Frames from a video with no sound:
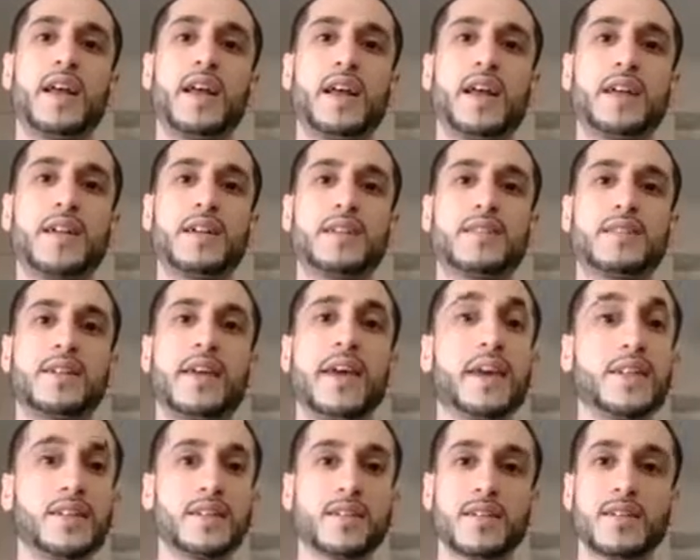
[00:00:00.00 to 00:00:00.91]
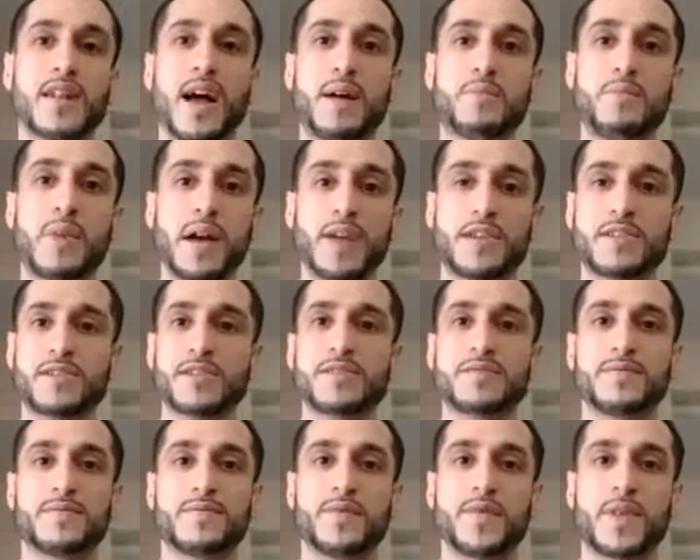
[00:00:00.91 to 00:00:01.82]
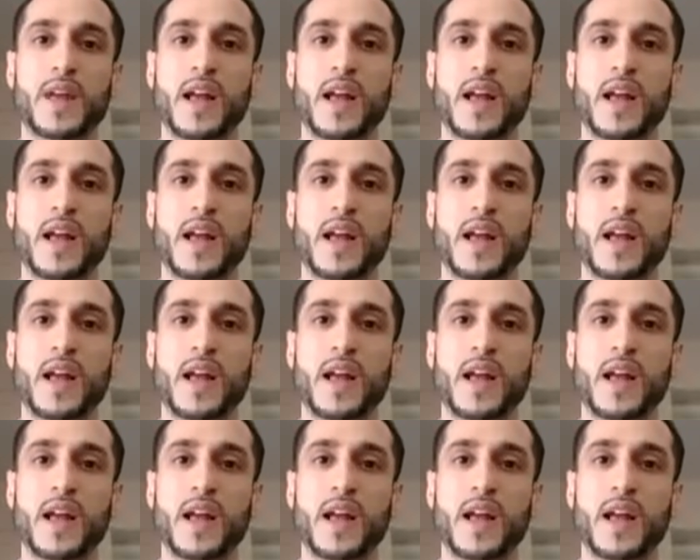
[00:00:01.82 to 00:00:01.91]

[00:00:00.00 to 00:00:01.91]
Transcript: It tastes a lot better,